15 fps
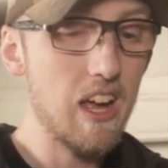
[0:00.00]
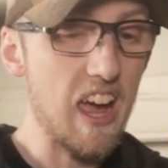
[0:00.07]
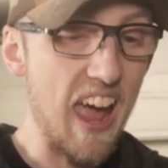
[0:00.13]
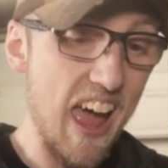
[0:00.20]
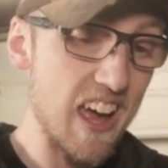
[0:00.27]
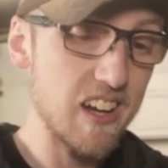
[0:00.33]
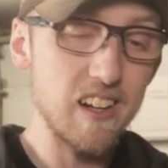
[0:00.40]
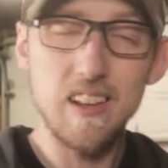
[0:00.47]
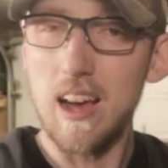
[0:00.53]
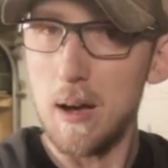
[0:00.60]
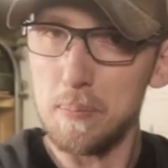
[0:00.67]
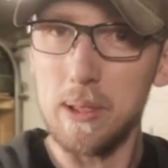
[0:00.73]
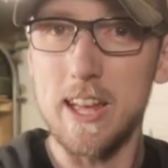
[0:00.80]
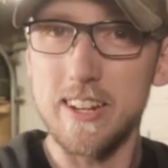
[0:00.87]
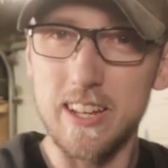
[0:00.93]
And I
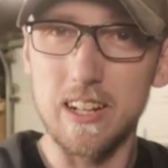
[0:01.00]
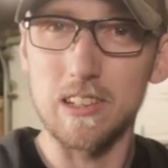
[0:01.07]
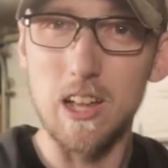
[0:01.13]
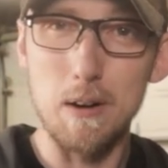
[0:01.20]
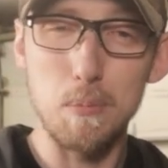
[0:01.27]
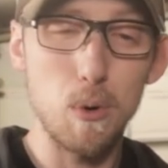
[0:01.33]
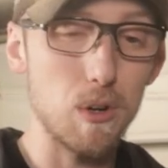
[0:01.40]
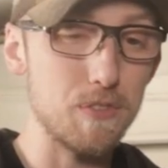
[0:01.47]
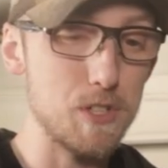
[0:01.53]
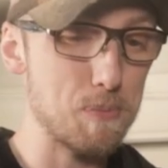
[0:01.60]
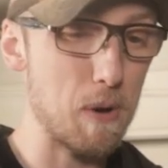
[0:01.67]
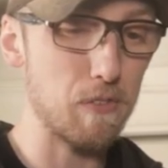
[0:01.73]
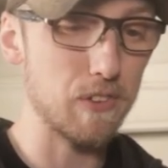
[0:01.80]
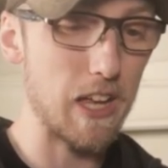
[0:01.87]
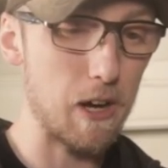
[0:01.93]
plan to get a lot more of these
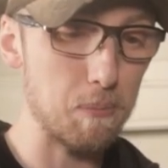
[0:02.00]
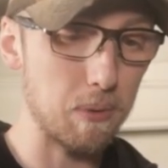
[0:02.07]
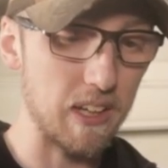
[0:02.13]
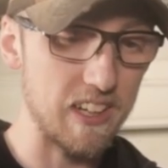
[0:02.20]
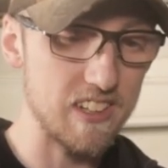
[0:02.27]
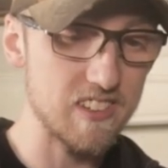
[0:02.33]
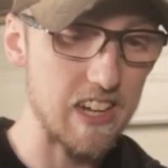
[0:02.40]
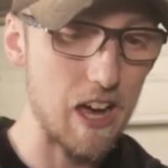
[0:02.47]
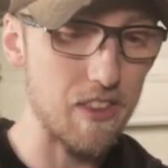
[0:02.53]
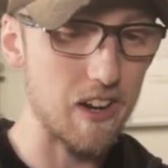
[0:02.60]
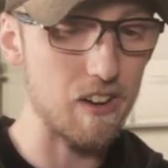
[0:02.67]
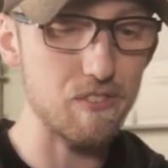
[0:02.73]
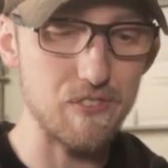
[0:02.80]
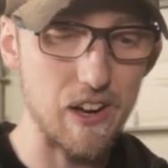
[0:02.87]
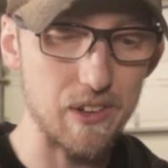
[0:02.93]
bevel down planes now that
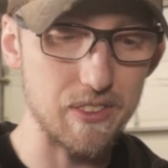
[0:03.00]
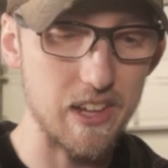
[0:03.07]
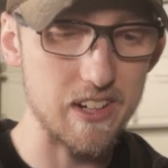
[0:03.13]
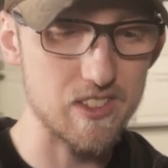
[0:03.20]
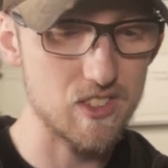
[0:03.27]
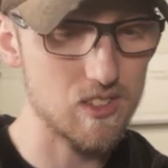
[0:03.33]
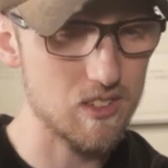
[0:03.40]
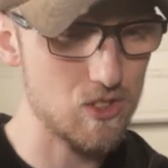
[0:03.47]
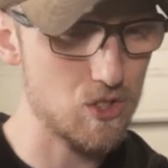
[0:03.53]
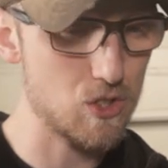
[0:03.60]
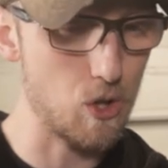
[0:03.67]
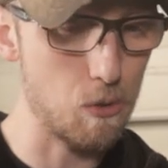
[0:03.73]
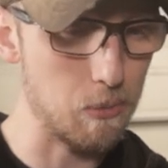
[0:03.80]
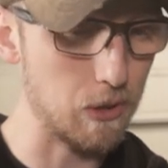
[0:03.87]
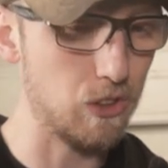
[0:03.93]
I've found that it's
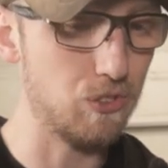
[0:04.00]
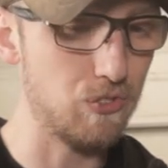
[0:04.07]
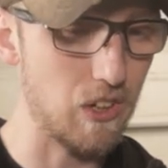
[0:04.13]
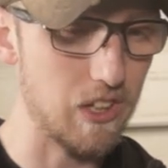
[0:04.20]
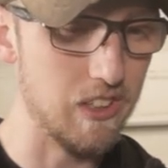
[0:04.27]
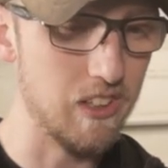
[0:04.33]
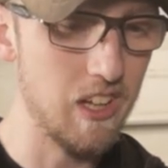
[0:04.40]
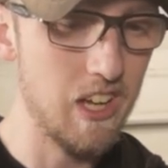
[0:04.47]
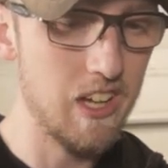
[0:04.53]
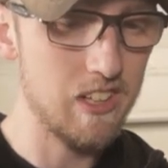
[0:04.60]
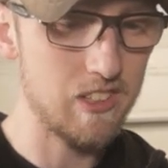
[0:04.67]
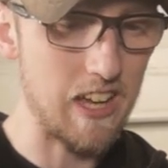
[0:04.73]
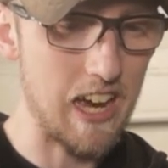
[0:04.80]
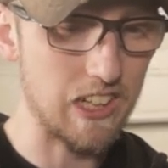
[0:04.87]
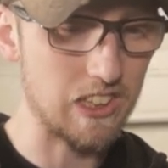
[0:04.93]
so much fun
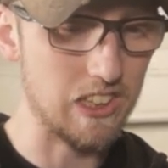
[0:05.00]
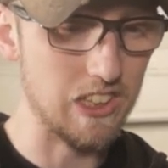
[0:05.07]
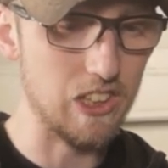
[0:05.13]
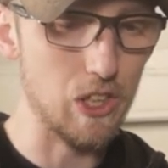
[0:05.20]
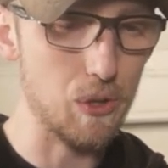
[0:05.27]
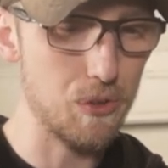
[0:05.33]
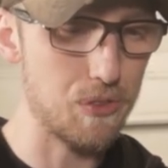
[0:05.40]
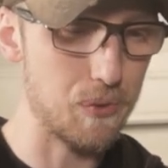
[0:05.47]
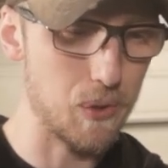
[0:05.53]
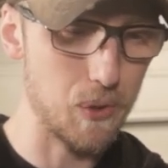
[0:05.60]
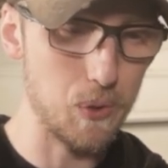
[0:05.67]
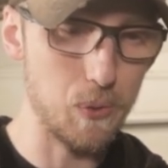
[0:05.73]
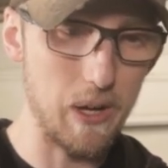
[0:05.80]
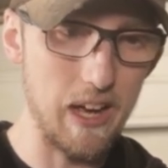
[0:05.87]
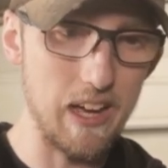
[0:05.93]
to actually go
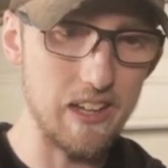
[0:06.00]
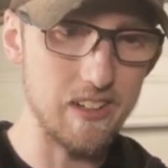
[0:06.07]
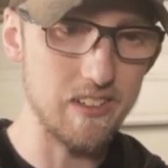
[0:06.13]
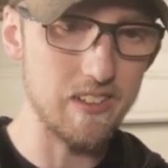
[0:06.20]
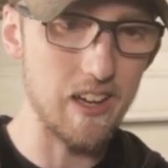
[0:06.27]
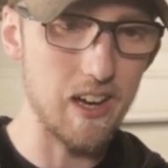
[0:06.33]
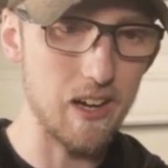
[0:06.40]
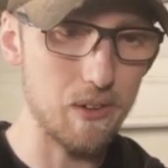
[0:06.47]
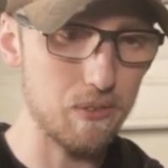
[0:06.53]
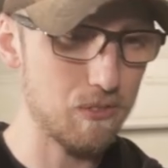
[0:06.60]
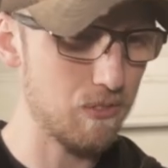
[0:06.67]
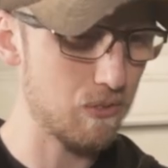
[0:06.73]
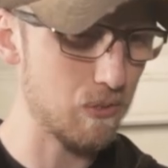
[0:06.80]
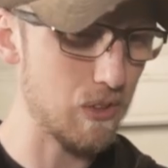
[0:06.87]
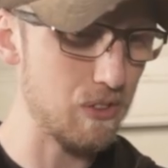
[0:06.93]
through and uh,
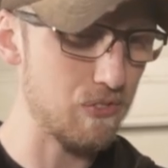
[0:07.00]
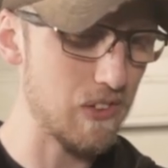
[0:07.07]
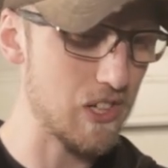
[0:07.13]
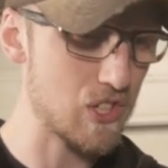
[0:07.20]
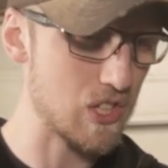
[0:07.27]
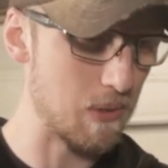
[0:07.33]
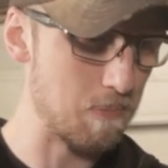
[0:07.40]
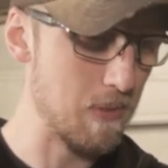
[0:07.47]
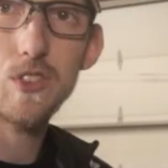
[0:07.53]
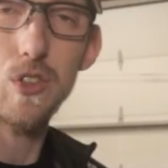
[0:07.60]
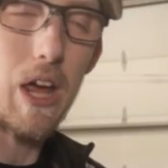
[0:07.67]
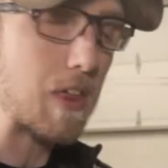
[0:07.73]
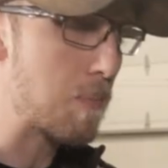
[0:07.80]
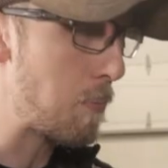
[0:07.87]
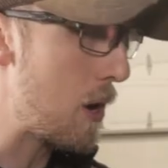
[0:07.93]
refinish them. So
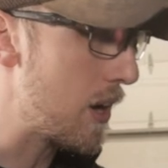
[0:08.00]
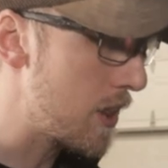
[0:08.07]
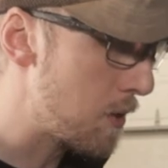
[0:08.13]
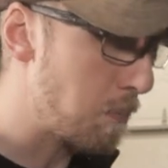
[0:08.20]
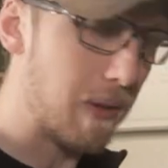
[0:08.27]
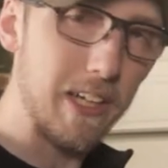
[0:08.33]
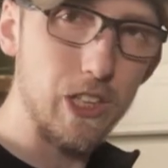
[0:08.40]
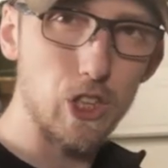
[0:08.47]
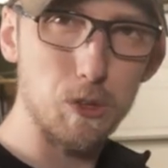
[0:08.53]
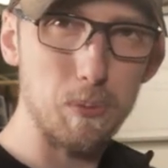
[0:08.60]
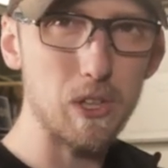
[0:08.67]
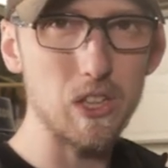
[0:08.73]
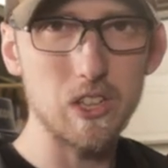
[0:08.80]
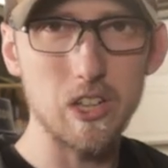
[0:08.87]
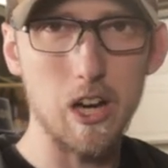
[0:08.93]
now the body of the plane should be
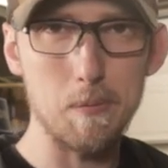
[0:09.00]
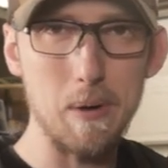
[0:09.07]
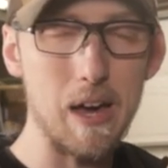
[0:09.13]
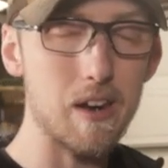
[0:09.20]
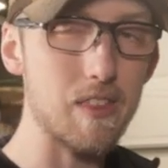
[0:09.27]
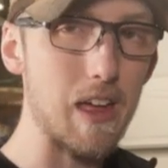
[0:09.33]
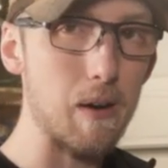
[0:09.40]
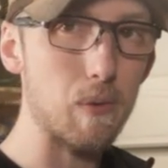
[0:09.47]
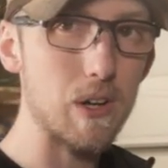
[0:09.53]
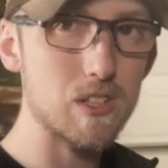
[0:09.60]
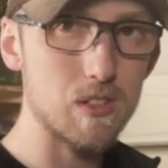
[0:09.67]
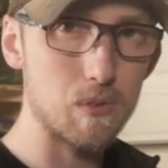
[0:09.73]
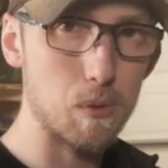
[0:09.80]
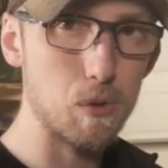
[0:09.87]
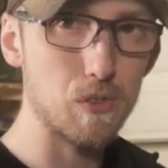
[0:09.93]
good to come out of that
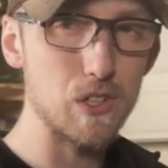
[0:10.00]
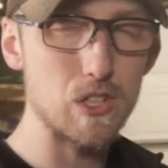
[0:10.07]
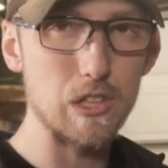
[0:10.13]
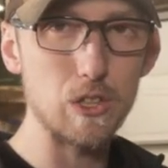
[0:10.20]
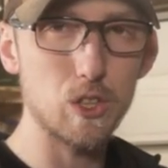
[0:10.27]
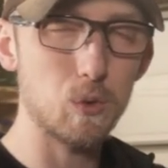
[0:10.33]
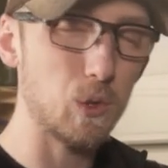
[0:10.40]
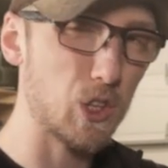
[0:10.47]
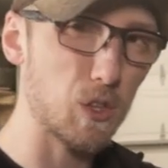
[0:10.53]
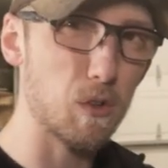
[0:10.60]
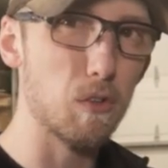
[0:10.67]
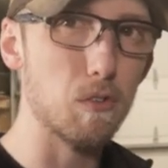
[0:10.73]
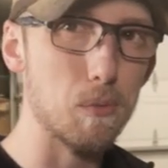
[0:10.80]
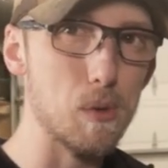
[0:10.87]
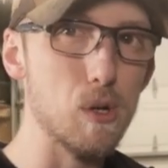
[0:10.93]
rust removing solution. We should have
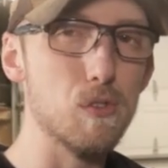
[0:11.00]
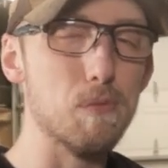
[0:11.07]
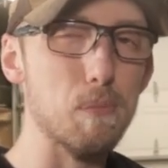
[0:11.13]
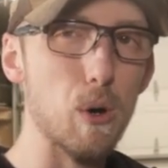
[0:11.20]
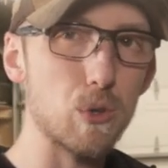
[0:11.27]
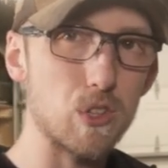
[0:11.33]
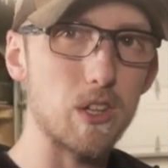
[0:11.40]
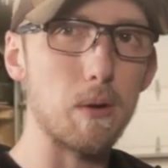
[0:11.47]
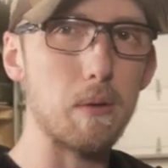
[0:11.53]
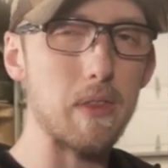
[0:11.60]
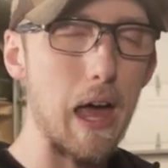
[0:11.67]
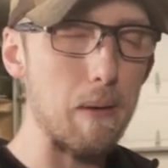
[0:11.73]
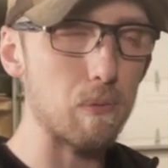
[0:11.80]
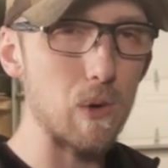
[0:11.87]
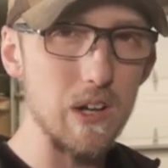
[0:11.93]
removed most of the,
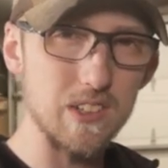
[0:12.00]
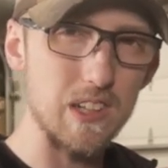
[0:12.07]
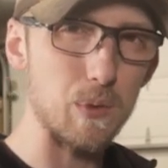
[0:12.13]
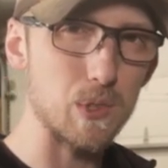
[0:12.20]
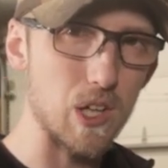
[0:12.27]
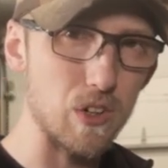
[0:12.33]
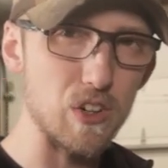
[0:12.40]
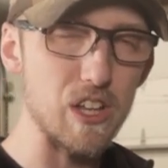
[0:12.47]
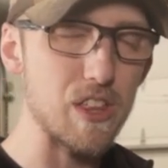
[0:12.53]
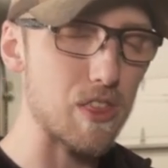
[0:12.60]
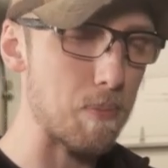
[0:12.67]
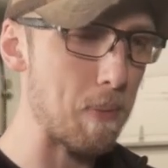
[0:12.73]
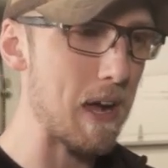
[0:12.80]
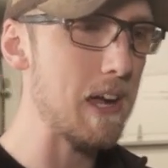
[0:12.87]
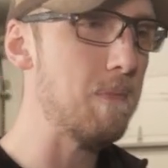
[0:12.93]
that rust that was underneath
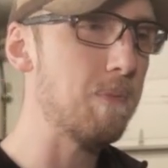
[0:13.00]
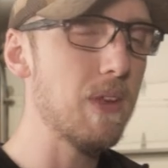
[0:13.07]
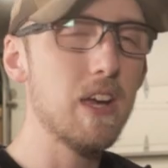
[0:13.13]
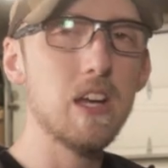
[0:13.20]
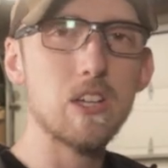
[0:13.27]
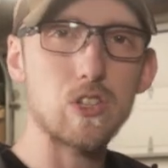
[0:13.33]
the paint.